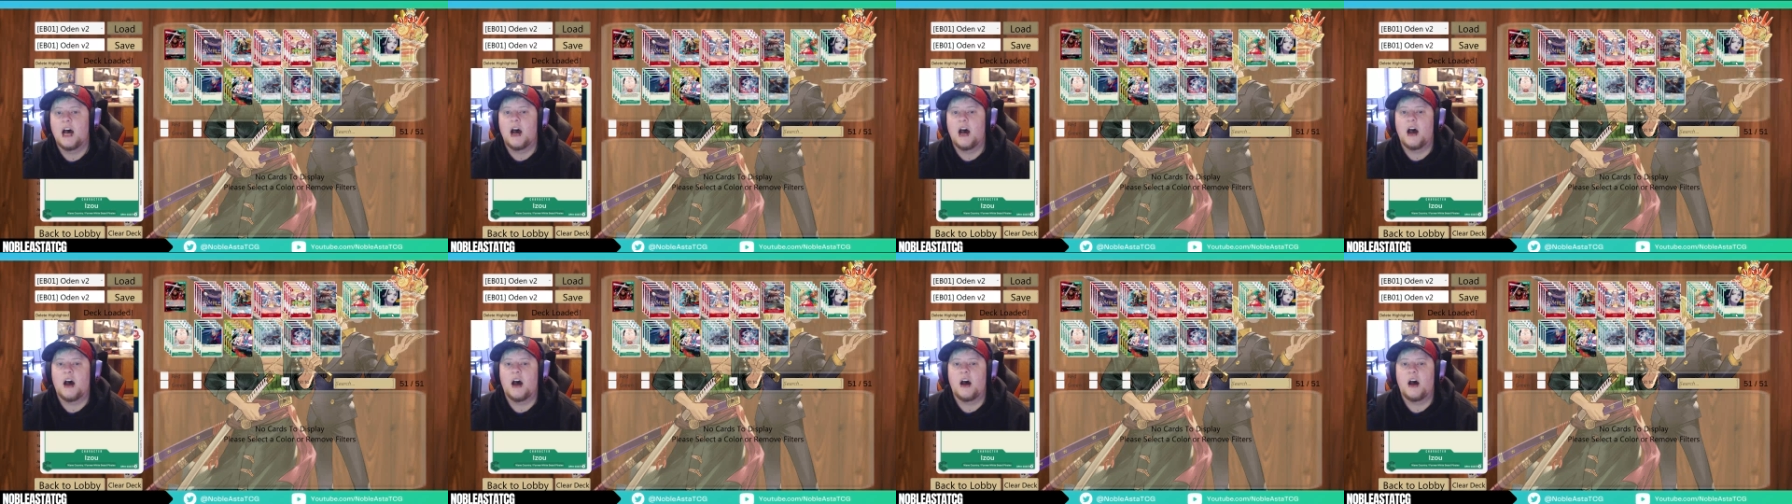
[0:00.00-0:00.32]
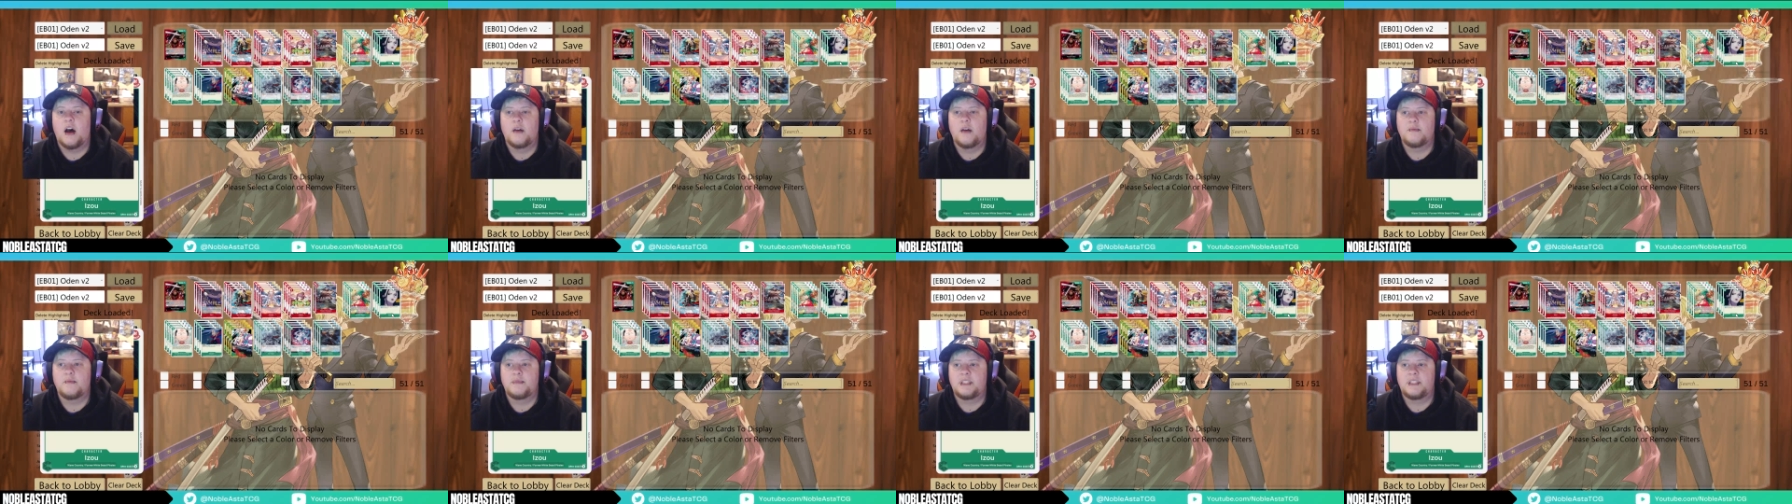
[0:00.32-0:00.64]

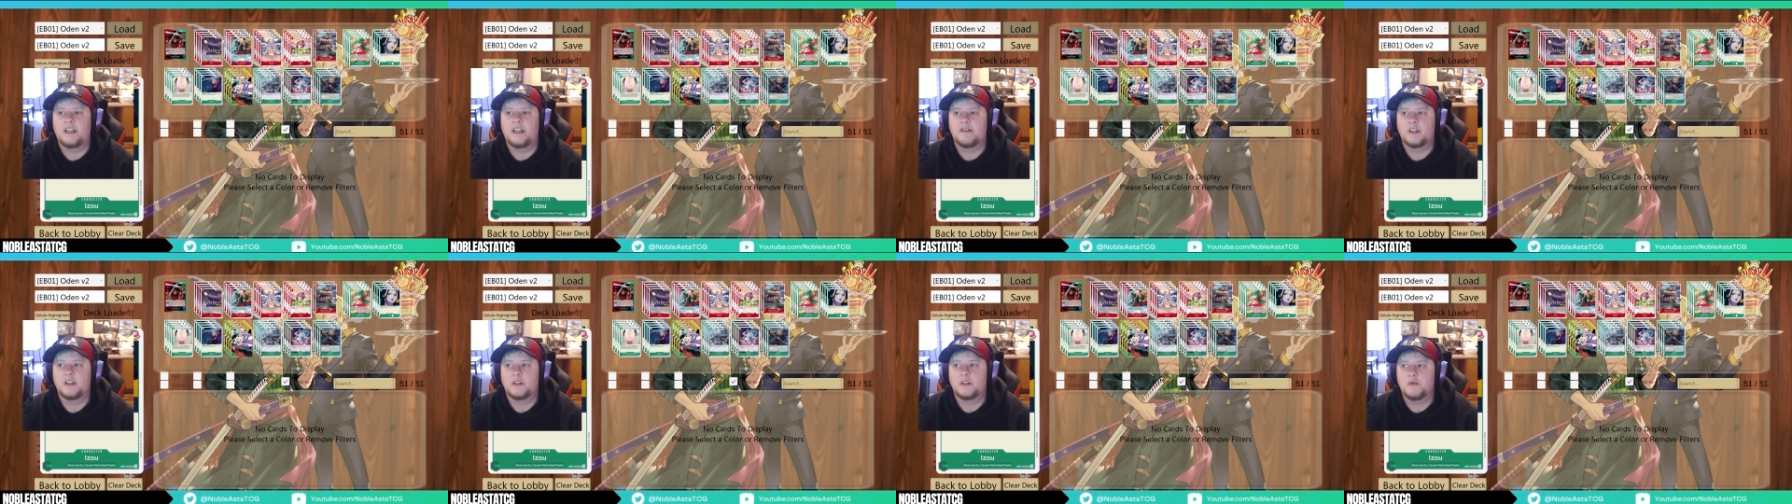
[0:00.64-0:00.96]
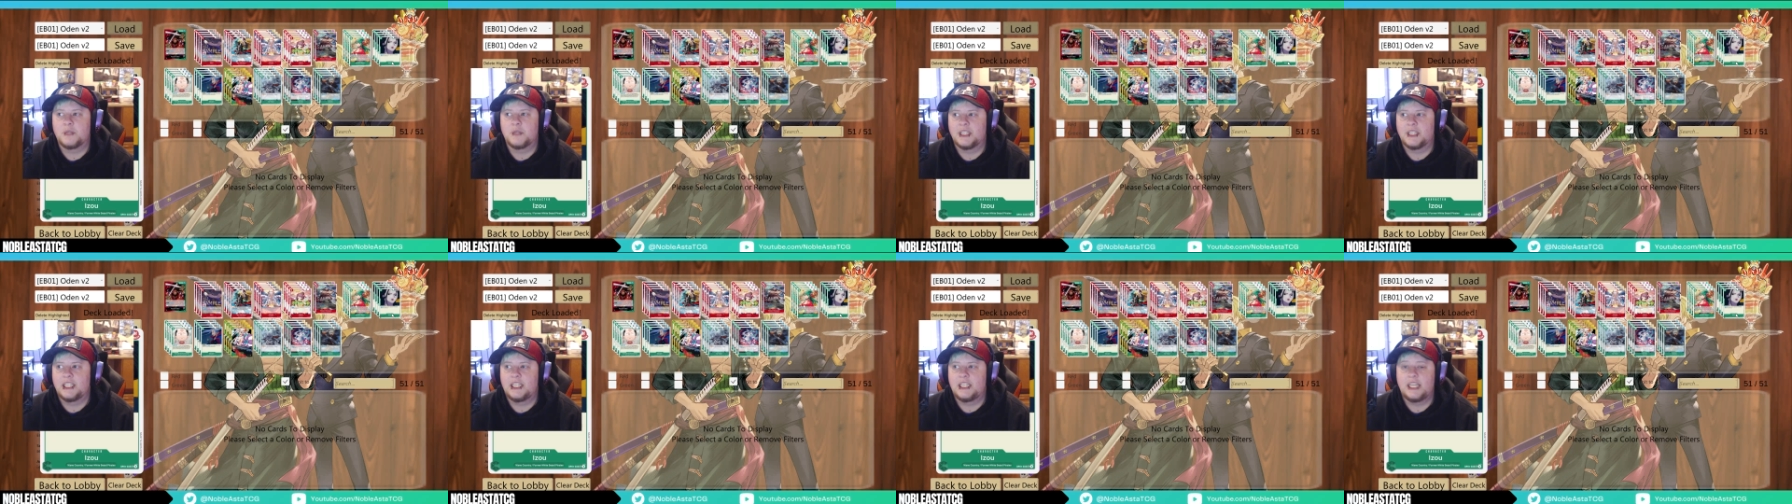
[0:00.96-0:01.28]
Definitely
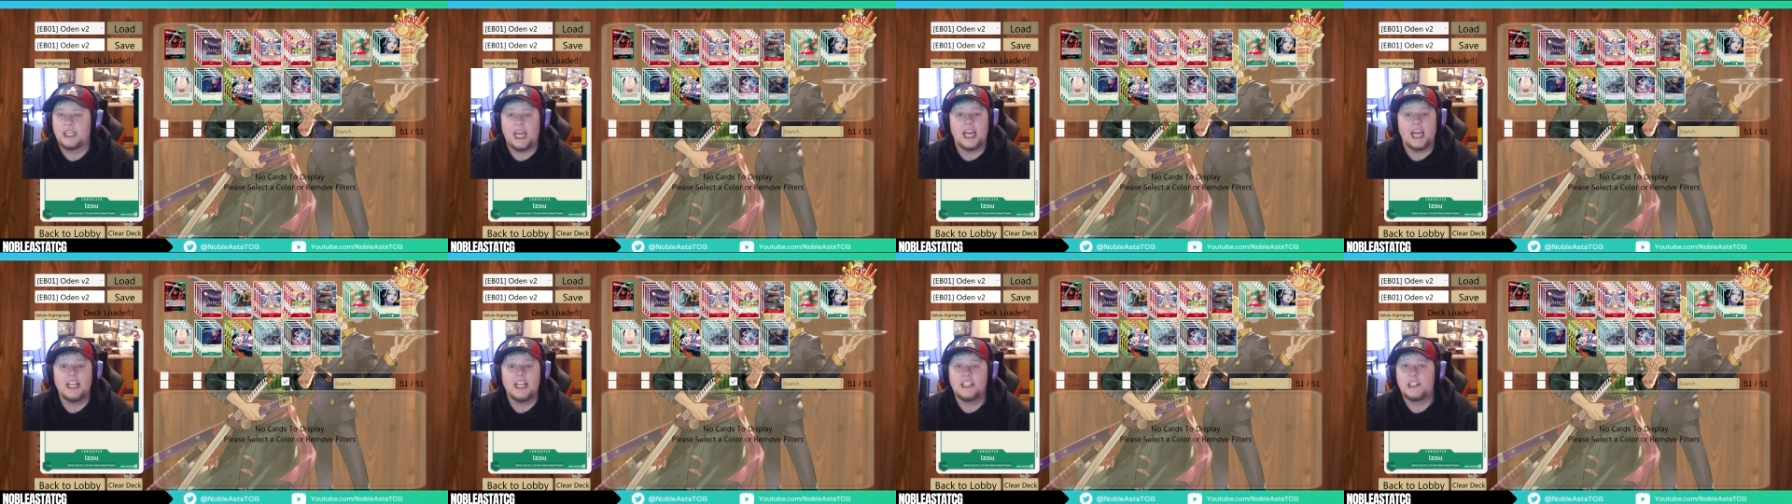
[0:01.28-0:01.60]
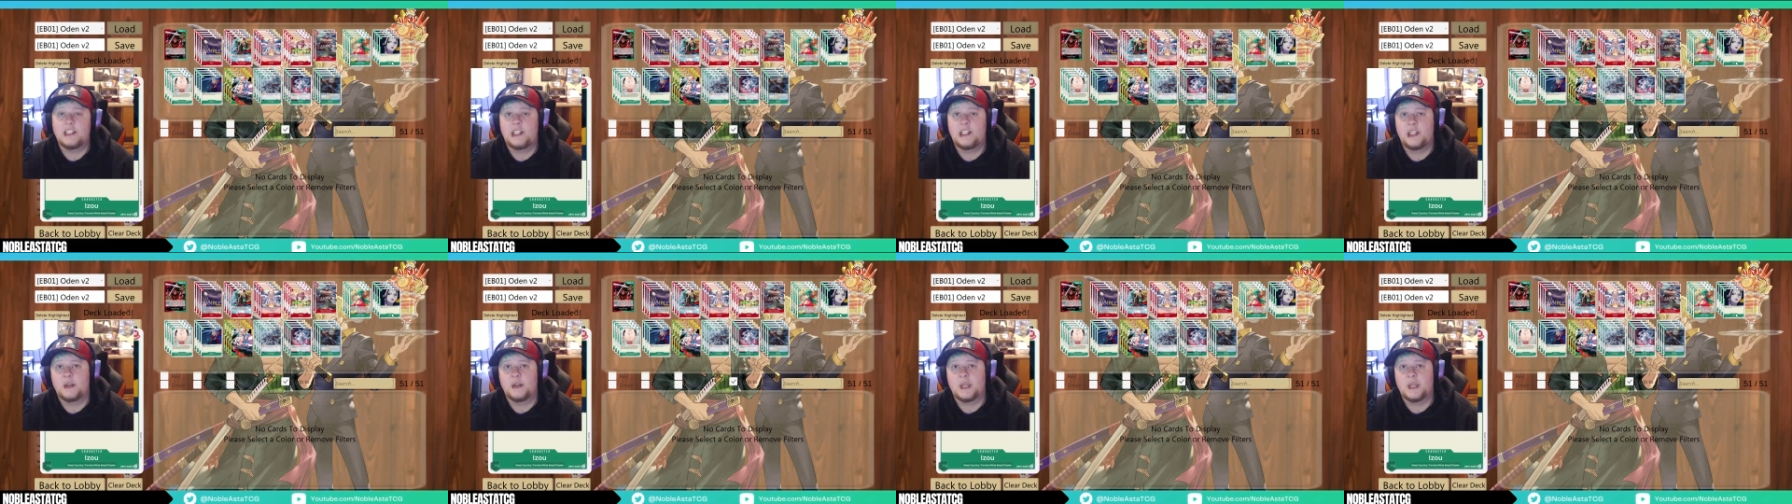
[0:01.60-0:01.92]
really, and it's a
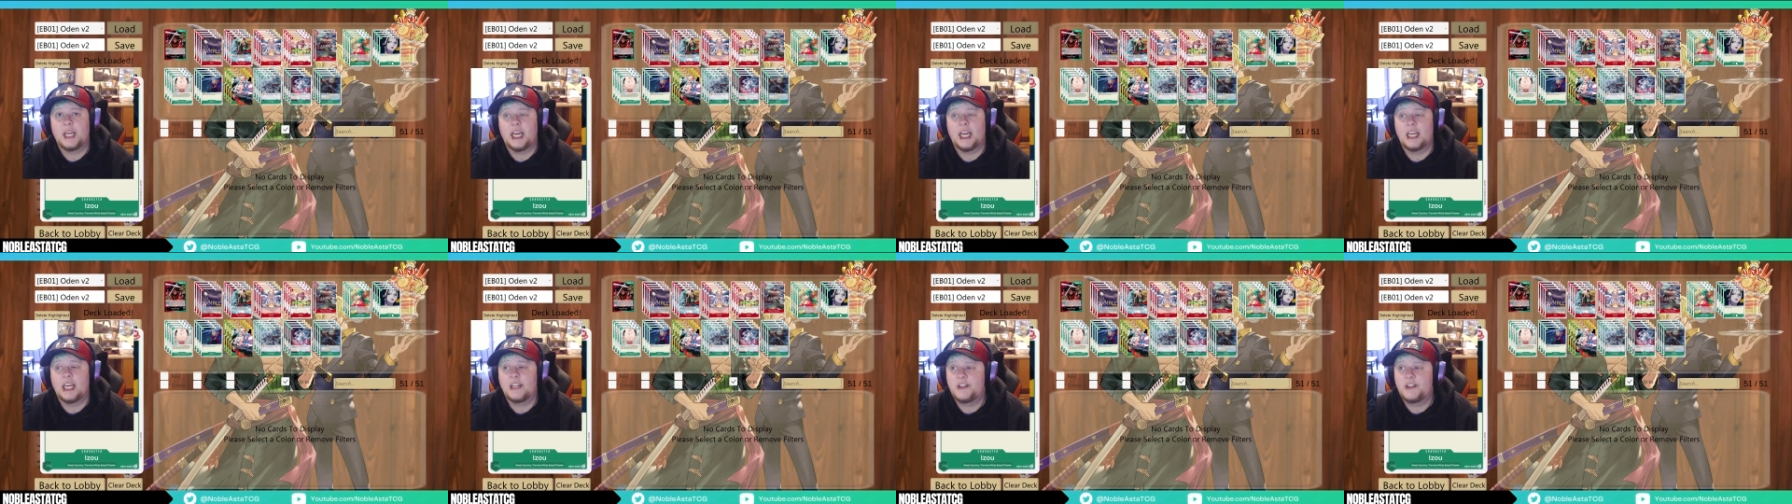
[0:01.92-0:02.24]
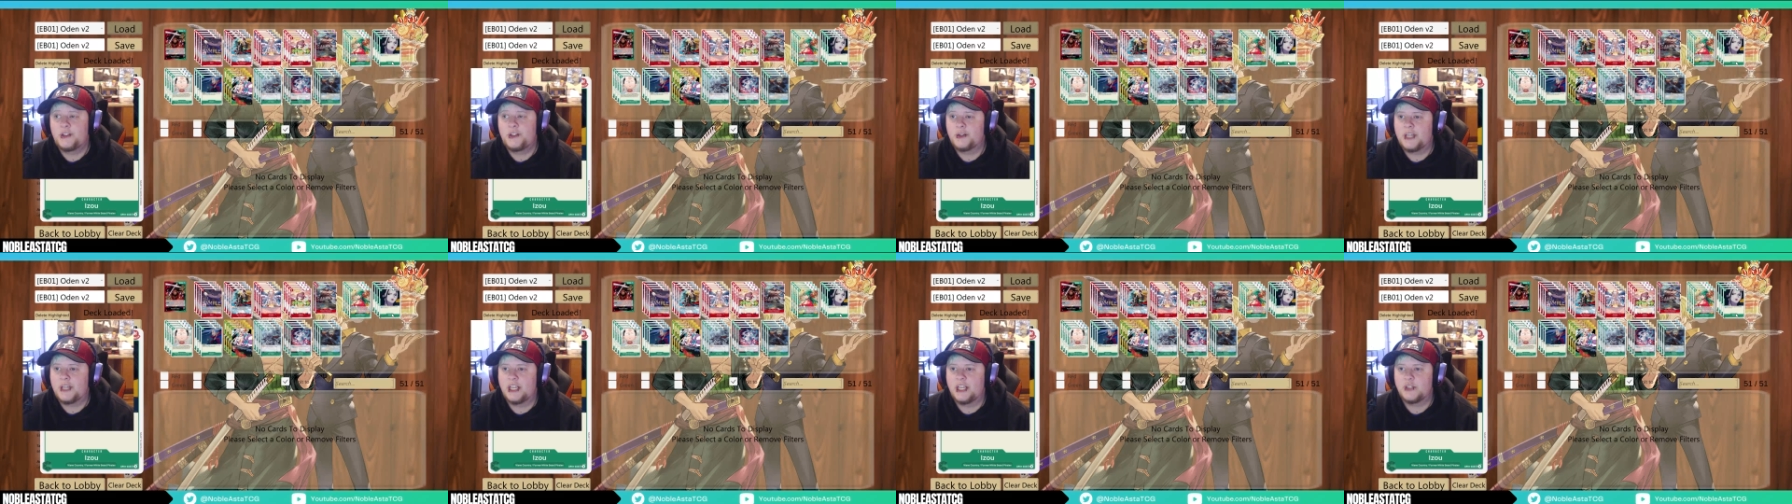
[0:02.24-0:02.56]
2k.
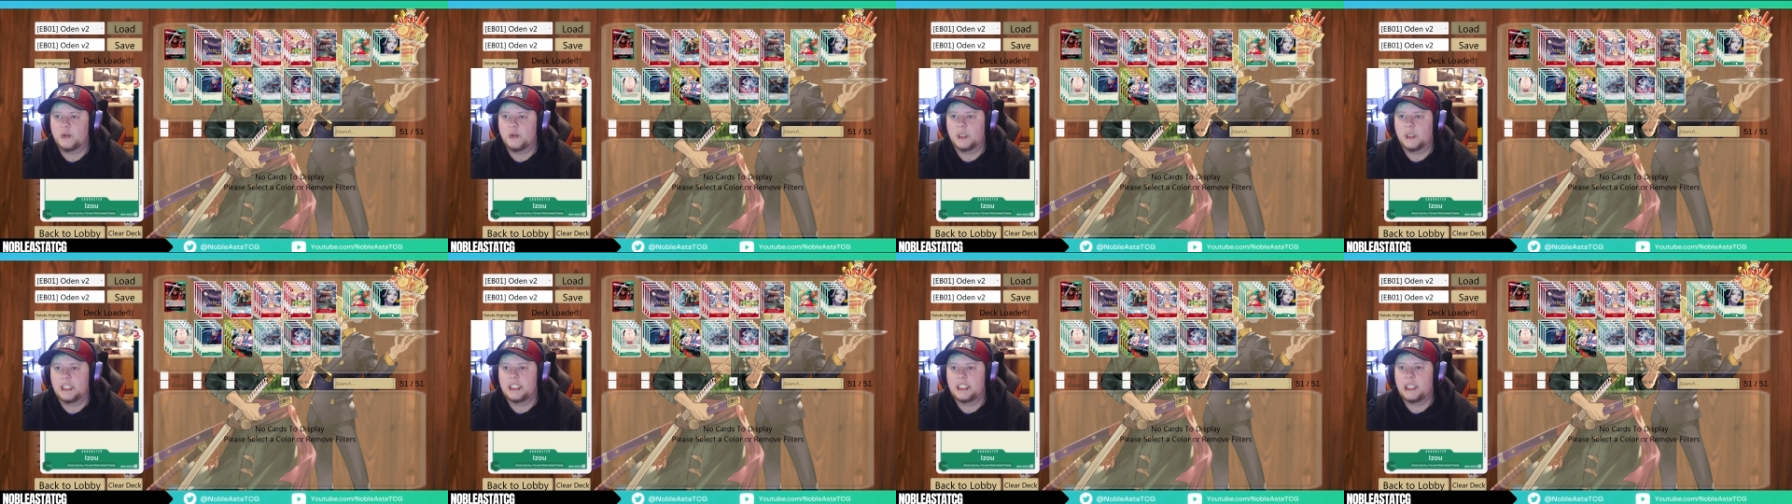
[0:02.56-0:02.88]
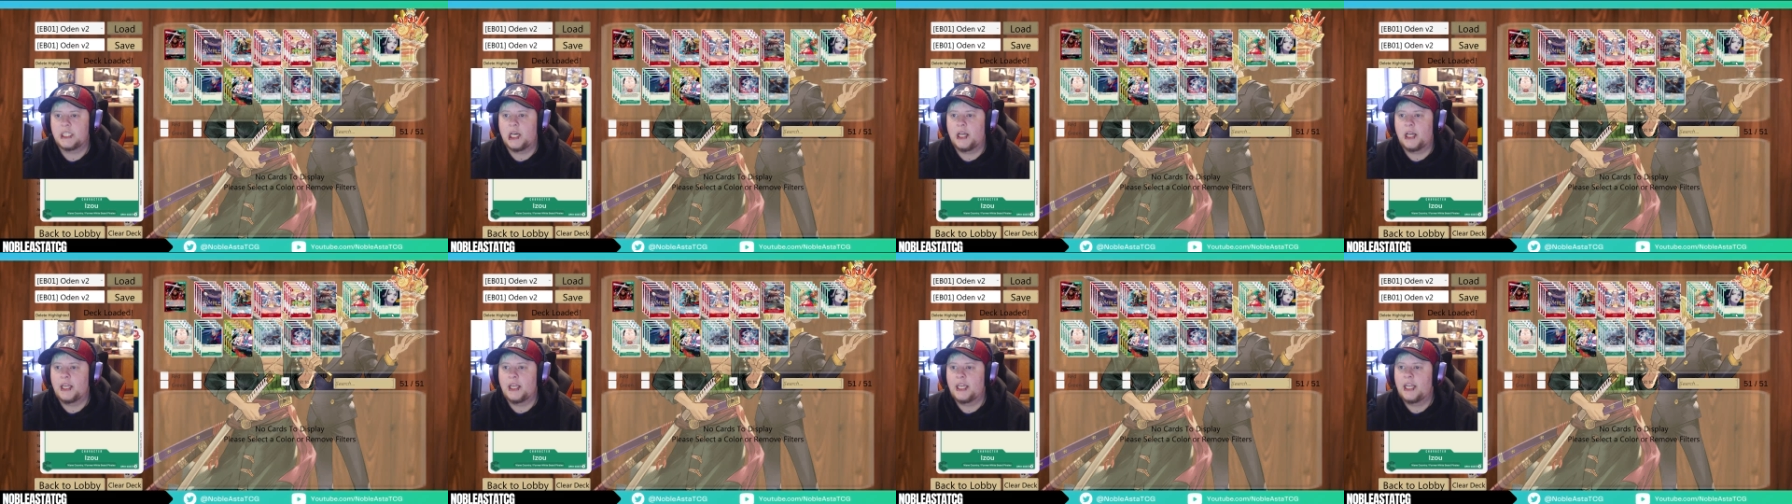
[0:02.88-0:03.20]
2k is really
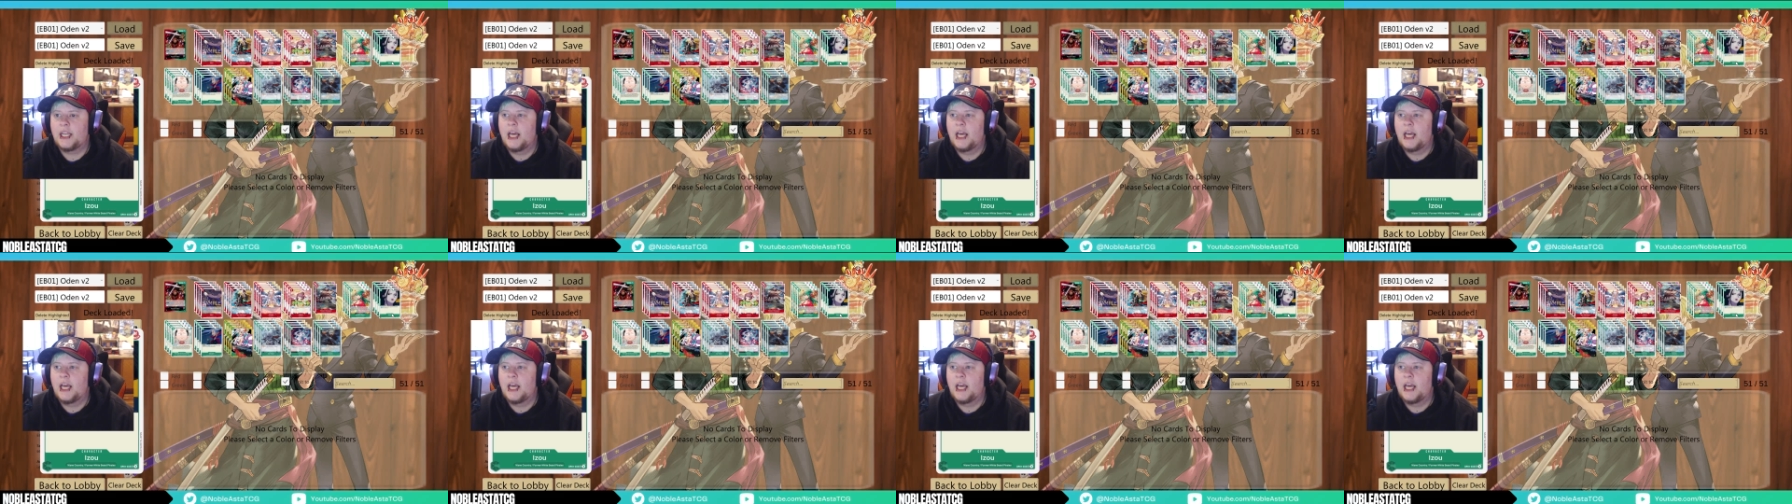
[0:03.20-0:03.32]
solid.